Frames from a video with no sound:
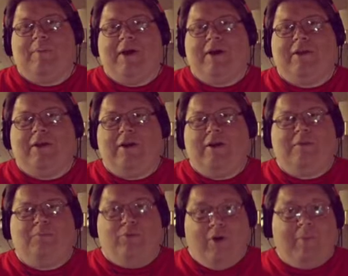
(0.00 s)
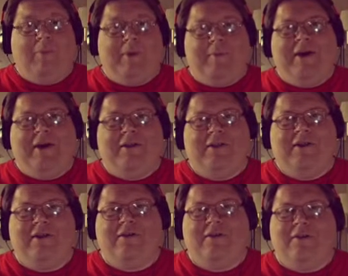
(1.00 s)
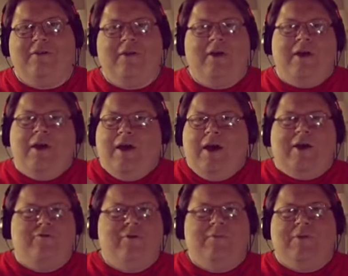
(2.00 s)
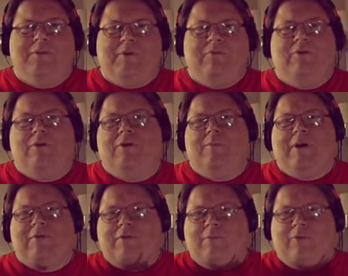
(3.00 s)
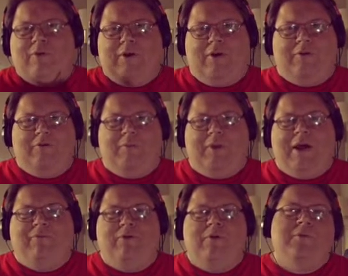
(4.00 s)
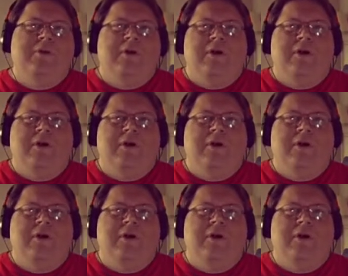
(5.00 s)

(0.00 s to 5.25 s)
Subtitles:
Mac and Linux. Probably Mac and Linux, because iDreams has been real good about supporting all three platforms.